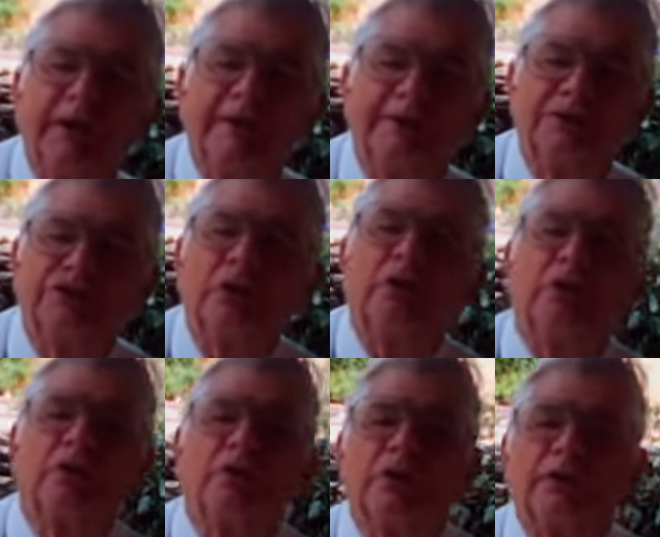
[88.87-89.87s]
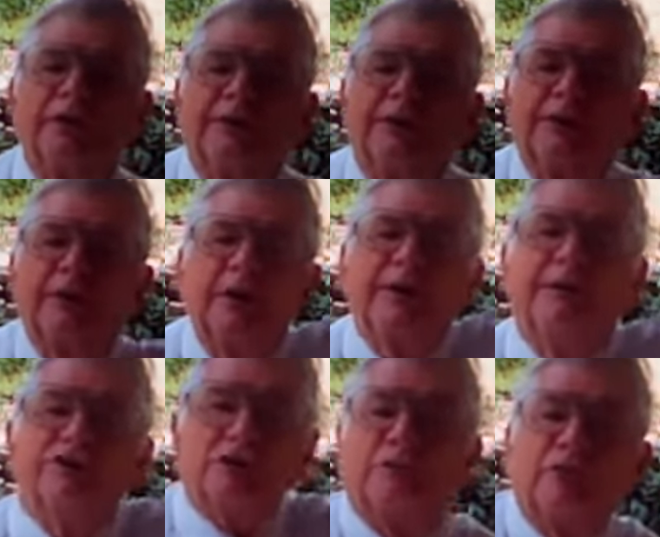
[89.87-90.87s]
and he saw the
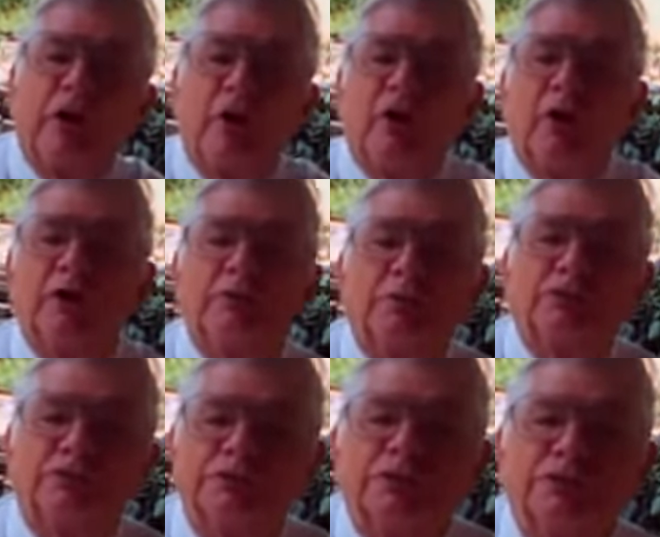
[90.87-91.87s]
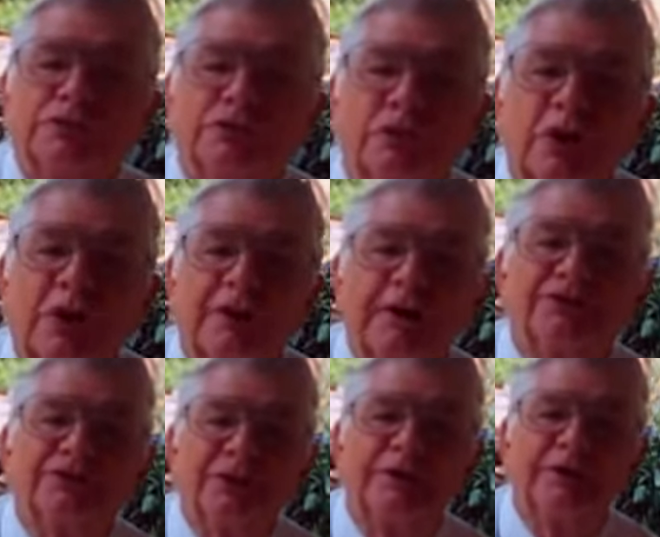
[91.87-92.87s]
angel of God, which was Jesus Christ,
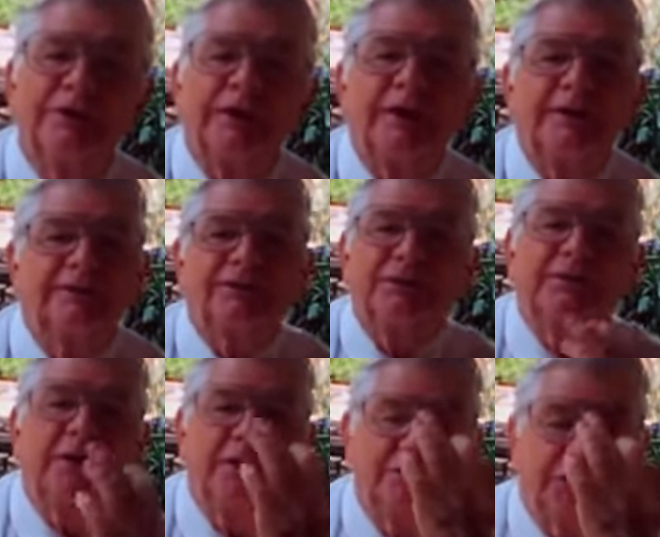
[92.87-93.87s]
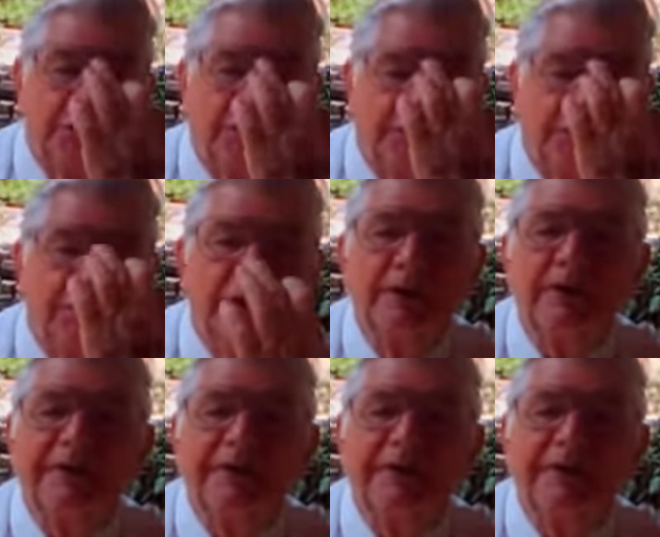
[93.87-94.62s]
ascending and descending?